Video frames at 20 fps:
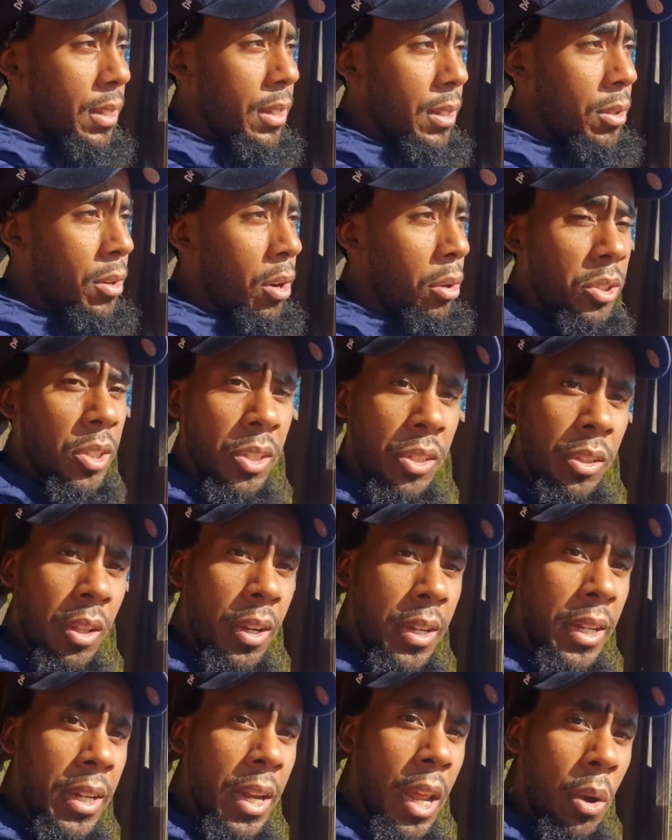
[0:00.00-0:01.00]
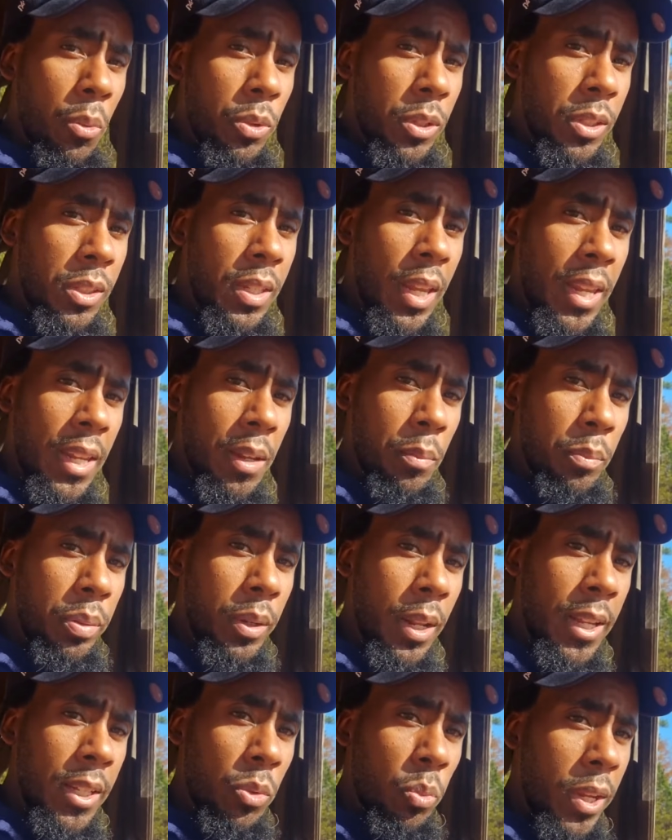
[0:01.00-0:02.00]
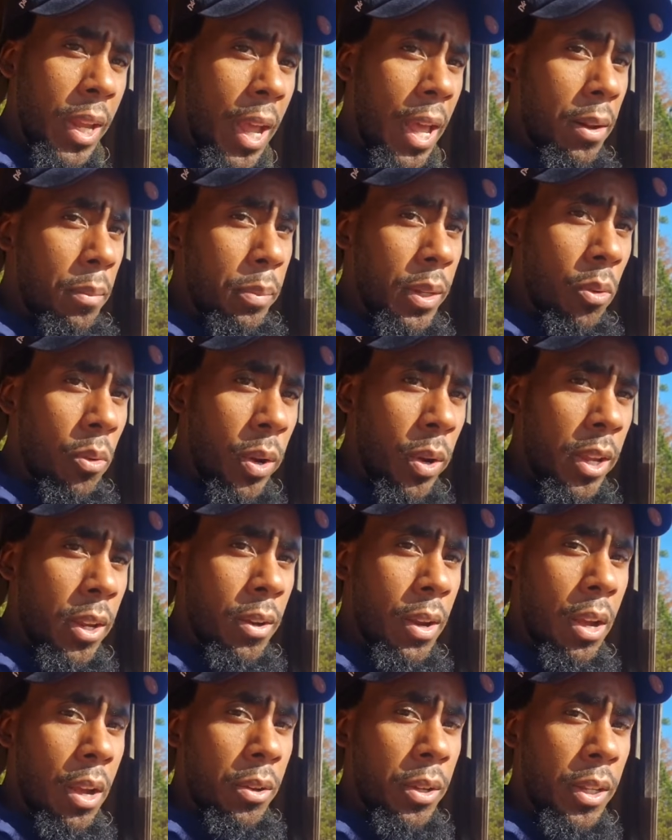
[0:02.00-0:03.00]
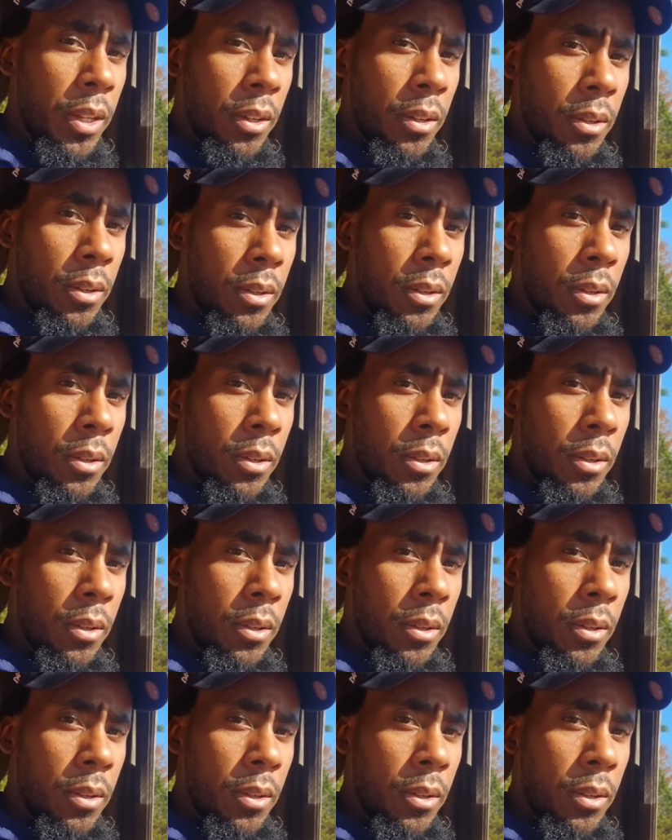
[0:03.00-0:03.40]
You know, just looking at what's taking place, we got to be aware out here.